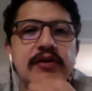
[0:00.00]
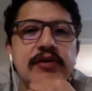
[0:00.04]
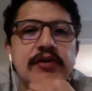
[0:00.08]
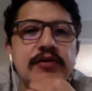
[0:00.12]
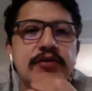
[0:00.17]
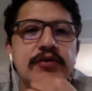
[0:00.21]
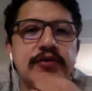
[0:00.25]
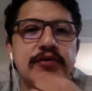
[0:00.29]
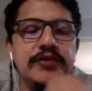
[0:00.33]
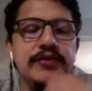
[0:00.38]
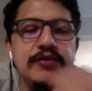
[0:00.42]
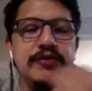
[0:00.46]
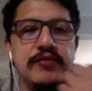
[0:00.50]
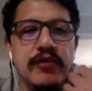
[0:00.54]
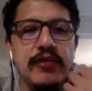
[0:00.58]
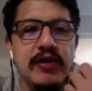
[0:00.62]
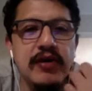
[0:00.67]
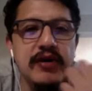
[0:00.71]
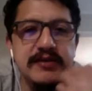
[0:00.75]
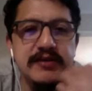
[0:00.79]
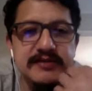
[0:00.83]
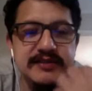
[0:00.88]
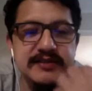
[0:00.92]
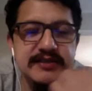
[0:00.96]
who you are
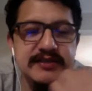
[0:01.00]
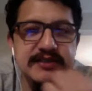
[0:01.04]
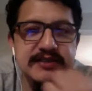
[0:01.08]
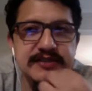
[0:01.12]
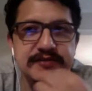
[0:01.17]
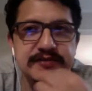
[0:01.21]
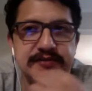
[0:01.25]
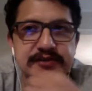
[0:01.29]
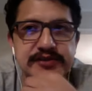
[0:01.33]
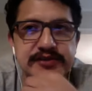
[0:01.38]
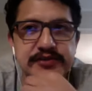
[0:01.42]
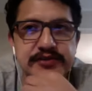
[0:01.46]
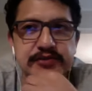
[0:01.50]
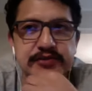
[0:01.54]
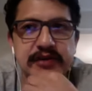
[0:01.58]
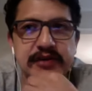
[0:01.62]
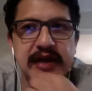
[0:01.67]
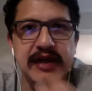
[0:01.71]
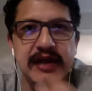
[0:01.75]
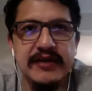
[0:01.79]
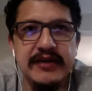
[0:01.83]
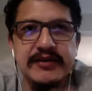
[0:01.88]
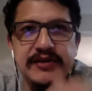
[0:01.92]
as an individual? How do